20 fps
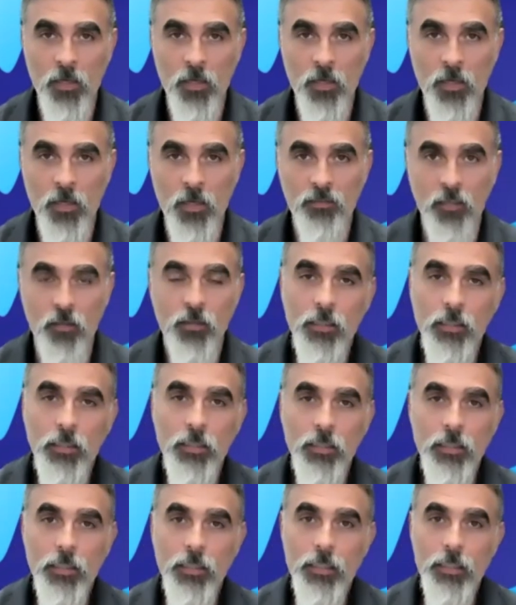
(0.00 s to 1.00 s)
by myself.
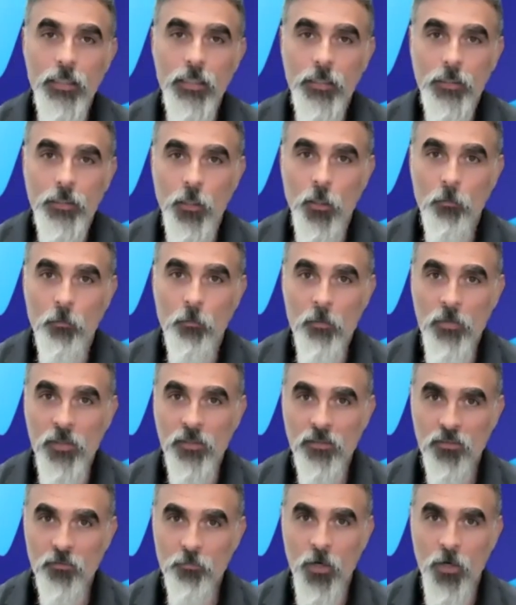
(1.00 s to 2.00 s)
You know,
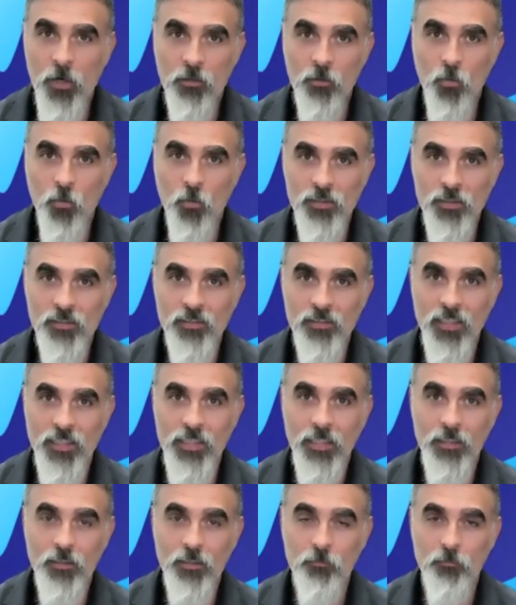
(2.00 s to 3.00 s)
my business partner
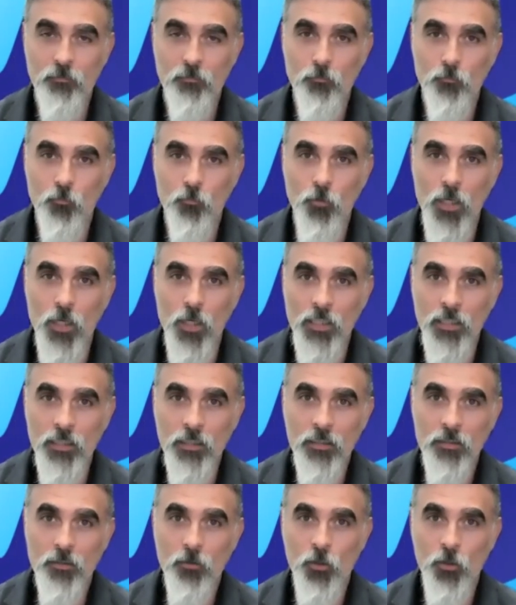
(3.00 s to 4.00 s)
once said that
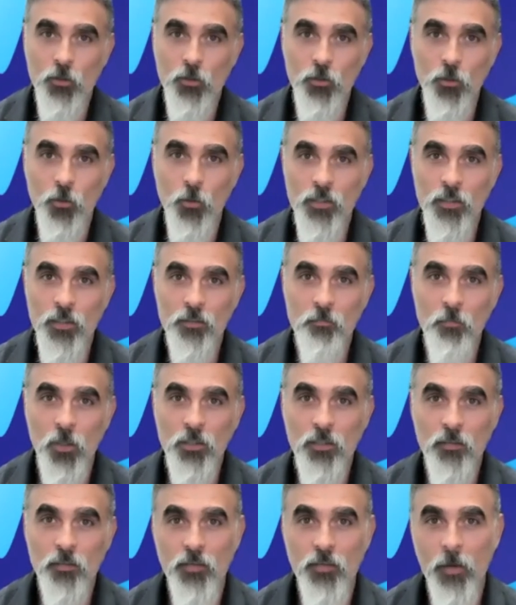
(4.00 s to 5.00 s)
running or doing
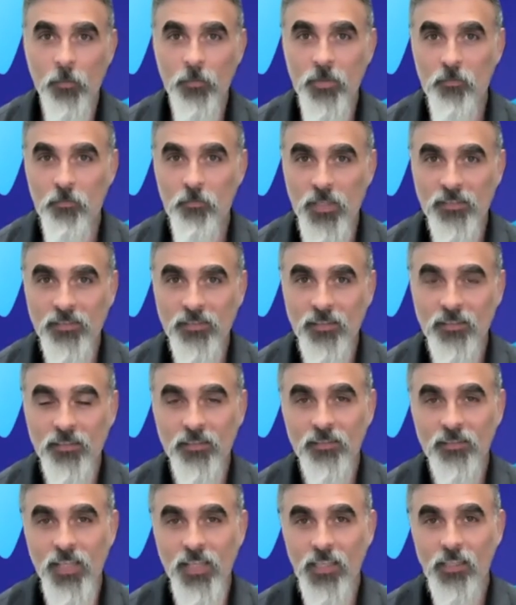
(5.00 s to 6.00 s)
this multifamily
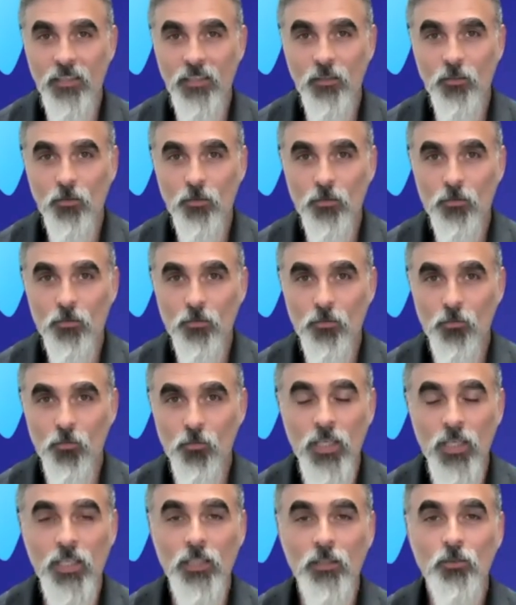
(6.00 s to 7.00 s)
business is like
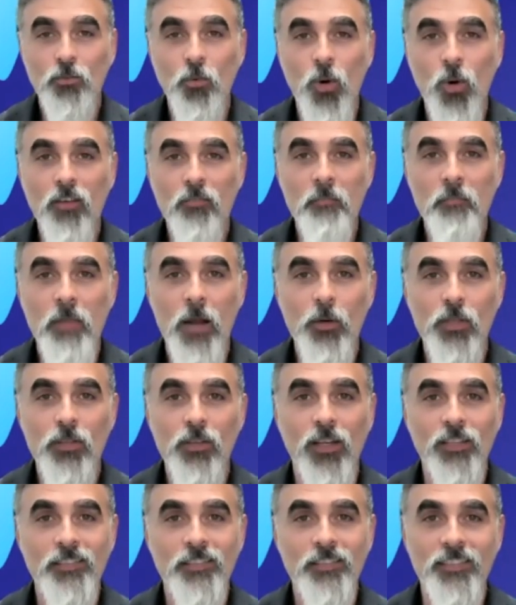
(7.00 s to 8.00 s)
running 12
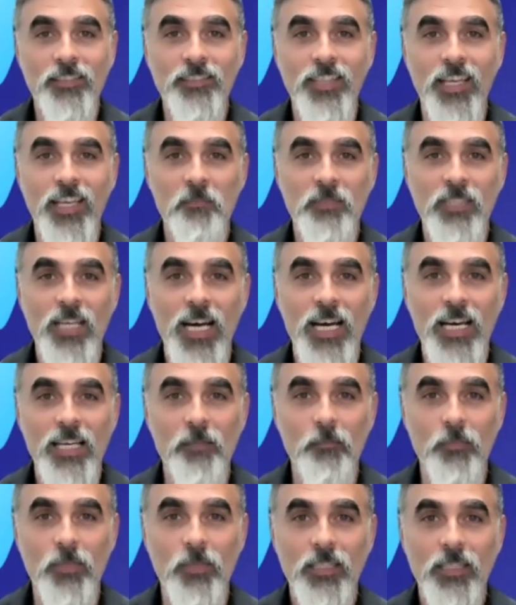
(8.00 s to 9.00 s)
marathons at the same
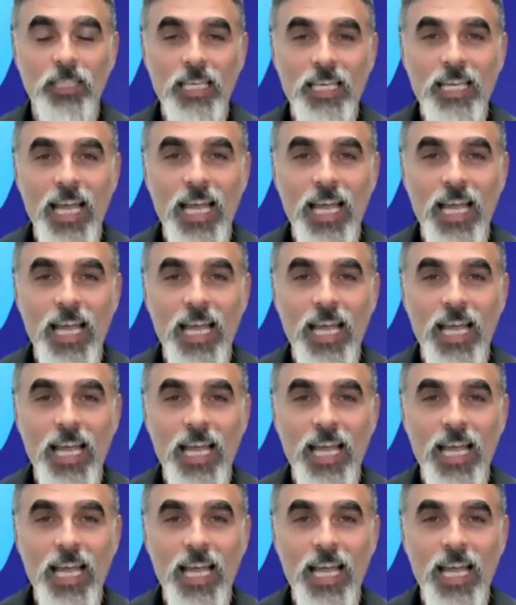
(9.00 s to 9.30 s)
time.